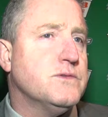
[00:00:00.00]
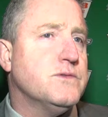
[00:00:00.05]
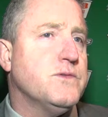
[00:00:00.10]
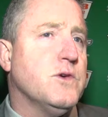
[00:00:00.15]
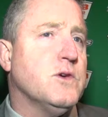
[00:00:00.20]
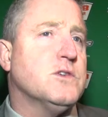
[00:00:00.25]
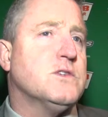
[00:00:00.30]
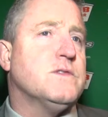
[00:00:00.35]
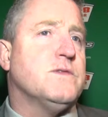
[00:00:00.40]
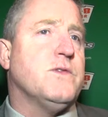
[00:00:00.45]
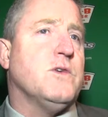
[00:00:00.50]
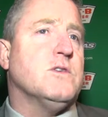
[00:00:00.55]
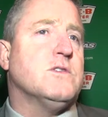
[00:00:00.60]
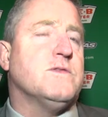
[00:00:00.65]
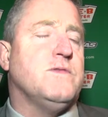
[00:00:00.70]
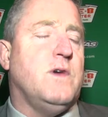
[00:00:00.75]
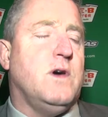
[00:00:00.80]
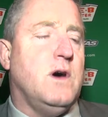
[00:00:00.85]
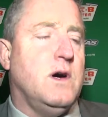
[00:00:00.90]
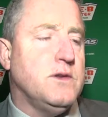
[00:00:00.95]
first,
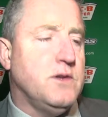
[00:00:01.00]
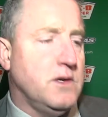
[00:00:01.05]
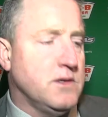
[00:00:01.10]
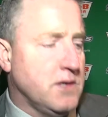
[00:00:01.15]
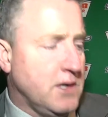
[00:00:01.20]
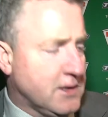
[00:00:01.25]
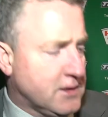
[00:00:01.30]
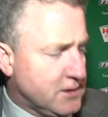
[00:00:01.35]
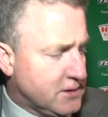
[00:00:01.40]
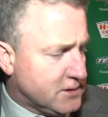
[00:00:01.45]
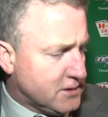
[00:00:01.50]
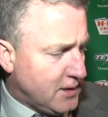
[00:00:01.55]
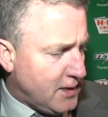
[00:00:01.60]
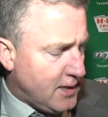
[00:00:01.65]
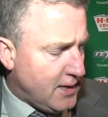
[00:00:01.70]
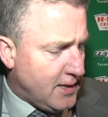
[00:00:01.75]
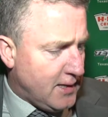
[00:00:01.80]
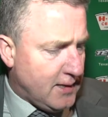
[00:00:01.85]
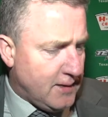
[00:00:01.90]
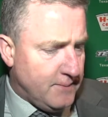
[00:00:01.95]
first of all, I'd, I'd like to
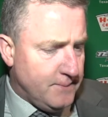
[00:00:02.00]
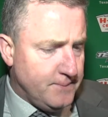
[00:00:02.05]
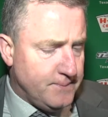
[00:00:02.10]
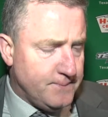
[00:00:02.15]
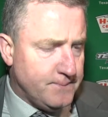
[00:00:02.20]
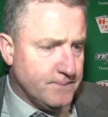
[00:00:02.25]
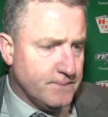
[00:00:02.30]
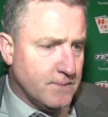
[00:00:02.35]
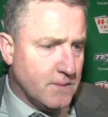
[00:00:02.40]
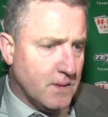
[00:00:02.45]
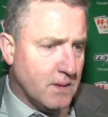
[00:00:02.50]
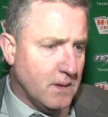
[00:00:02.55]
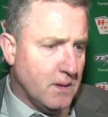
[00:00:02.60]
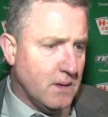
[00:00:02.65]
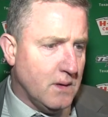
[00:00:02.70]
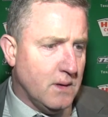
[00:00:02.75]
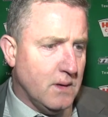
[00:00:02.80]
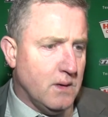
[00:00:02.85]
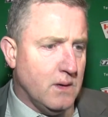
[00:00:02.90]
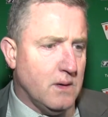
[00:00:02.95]
say um,
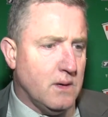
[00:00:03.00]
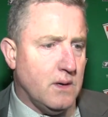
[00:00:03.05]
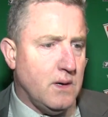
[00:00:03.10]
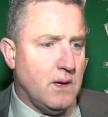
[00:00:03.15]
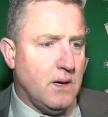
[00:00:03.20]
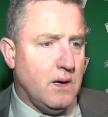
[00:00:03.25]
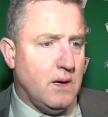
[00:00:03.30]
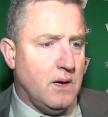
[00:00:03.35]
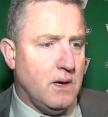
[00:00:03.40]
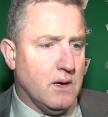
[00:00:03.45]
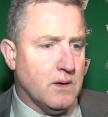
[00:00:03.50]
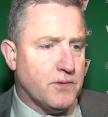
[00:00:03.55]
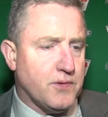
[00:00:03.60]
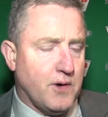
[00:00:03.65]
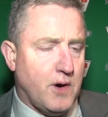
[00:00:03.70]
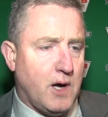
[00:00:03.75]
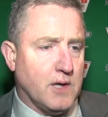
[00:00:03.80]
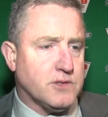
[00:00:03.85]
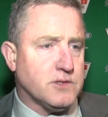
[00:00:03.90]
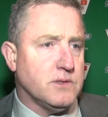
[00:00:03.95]
uh, our
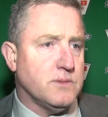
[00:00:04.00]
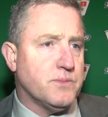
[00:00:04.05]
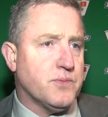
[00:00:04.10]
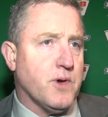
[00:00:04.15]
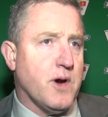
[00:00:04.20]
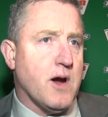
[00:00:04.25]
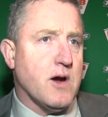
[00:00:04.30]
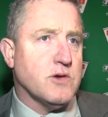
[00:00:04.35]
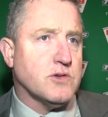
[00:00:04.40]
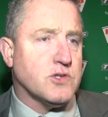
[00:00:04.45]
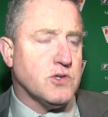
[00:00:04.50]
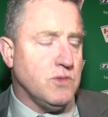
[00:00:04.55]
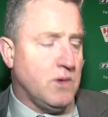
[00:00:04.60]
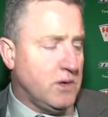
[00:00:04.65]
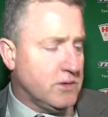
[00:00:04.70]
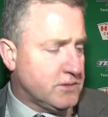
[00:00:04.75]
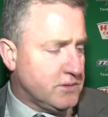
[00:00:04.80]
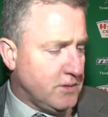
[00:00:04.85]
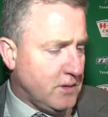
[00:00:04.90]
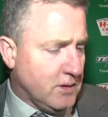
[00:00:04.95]
thoughts and prayers
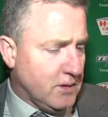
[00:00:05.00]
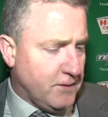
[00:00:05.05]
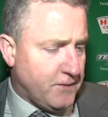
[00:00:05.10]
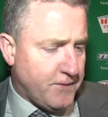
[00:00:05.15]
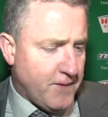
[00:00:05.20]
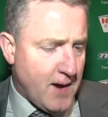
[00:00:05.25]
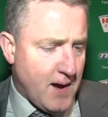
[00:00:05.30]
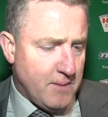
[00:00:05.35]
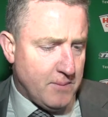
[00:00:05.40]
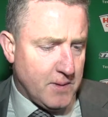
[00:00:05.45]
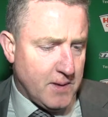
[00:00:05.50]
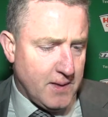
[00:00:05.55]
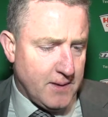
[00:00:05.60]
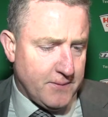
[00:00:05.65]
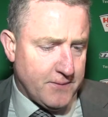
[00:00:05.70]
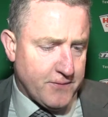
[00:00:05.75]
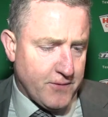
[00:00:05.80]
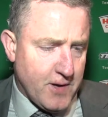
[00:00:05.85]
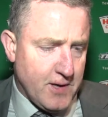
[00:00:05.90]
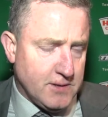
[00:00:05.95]
go out to all the family
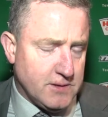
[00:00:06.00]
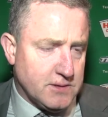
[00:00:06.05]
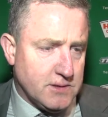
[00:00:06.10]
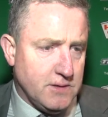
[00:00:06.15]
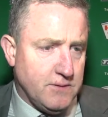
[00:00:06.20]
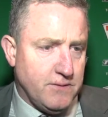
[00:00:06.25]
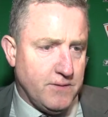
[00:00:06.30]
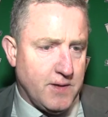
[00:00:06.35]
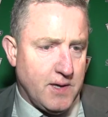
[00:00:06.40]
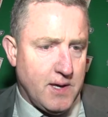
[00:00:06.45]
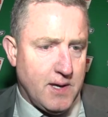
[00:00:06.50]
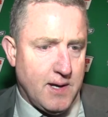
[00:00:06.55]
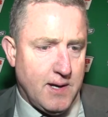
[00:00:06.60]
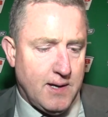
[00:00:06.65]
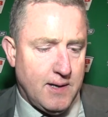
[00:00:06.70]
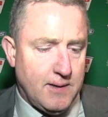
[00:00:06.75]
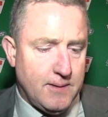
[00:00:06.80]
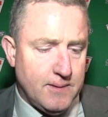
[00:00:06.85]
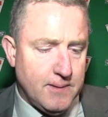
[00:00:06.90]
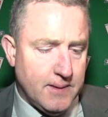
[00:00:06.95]
and friends of the
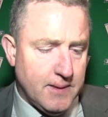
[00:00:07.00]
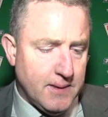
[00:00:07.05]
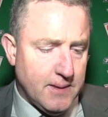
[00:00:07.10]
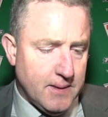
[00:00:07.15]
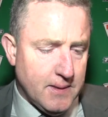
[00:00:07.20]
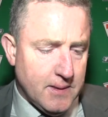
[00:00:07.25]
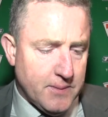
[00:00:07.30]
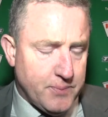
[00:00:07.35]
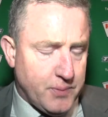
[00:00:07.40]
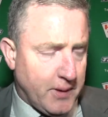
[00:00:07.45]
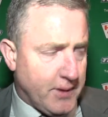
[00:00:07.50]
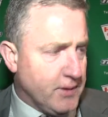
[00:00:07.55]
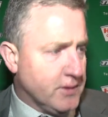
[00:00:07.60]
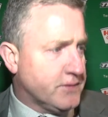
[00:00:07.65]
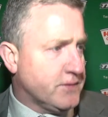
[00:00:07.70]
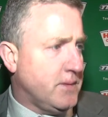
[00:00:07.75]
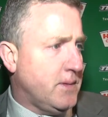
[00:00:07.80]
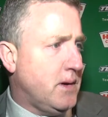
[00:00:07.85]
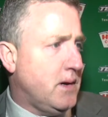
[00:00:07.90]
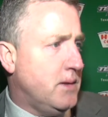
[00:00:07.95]
uh,
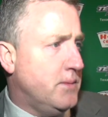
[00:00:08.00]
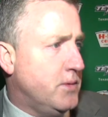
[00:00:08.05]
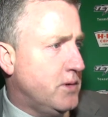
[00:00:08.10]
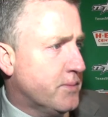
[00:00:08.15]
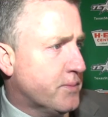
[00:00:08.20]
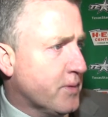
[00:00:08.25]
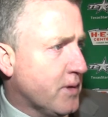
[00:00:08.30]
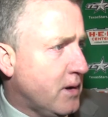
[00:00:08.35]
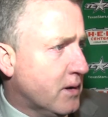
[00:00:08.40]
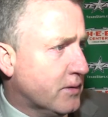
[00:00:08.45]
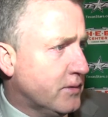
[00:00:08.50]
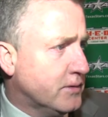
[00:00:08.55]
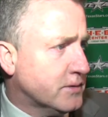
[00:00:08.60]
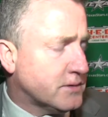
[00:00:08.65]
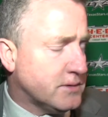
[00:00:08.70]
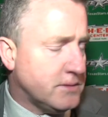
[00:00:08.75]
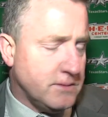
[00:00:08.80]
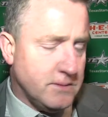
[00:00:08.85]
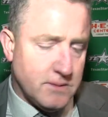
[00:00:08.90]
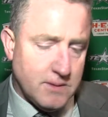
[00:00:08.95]
players from the Humboldt
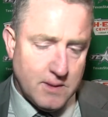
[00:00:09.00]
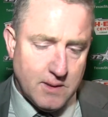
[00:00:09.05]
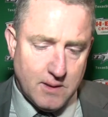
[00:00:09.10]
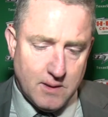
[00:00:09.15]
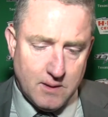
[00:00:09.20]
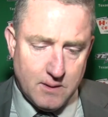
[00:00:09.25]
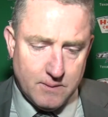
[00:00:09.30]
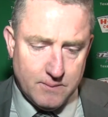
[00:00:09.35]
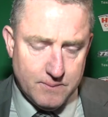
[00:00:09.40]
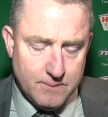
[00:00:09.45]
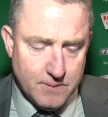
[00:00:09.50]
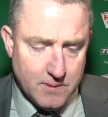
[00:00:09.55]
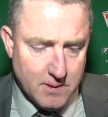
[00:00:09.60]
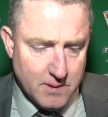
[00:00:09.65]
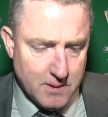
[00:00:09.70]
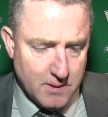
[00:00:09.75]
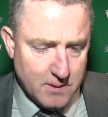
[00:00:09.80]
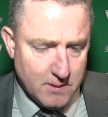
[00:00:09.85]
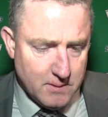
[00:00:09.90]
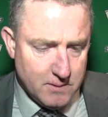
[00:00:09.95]
Broncos. Um,
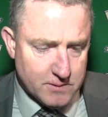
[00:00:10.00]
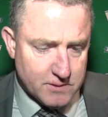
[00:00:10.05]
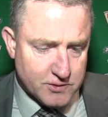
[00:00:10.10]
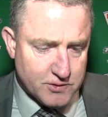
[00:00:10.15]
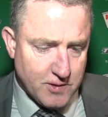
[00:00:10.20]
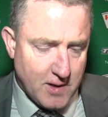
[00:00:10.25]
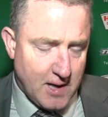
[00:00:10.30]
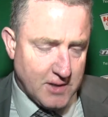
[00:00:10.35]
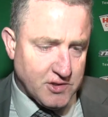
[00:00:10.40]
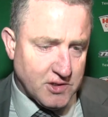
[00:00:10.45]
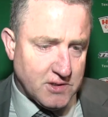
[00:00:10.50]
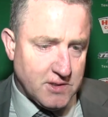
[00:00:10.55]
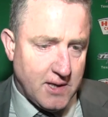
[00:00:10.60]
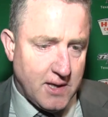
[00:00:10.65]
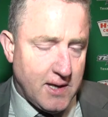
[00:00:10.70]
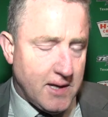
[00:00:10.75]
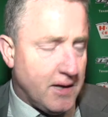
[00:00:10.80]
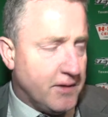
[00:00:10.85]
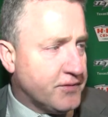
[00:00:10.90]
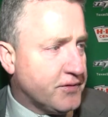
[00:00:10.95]
it was a tragic
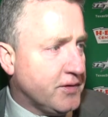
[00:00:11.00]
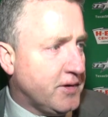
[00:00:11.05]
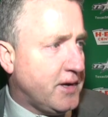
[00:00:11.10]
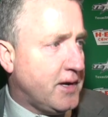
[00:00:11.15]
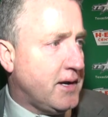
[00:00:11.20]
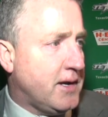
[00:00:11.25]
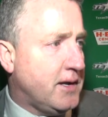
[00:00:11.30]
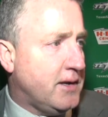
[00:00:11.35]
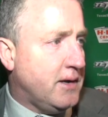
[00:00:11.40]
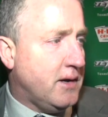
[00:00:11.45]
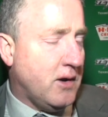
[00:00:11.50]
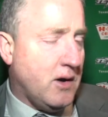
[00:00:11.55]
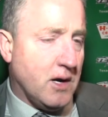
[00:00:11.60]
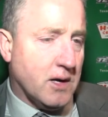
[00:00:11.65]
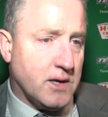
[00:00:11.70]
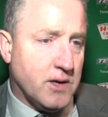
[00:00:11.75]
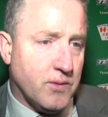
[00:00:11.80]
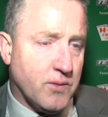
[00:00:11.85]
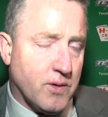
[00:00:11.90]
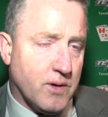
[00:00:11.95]
day yesterday in the
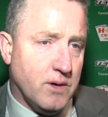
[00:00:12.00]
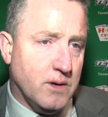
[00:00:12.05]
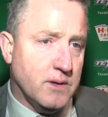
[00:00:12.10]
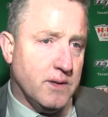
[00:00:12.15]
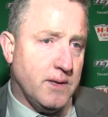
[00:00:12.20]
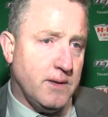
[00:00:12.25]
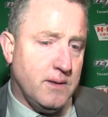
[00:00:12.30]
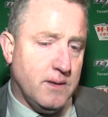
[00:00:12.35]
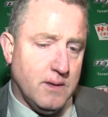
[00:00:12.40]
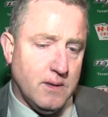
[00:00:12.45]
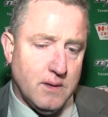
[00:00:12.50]
hockey world, and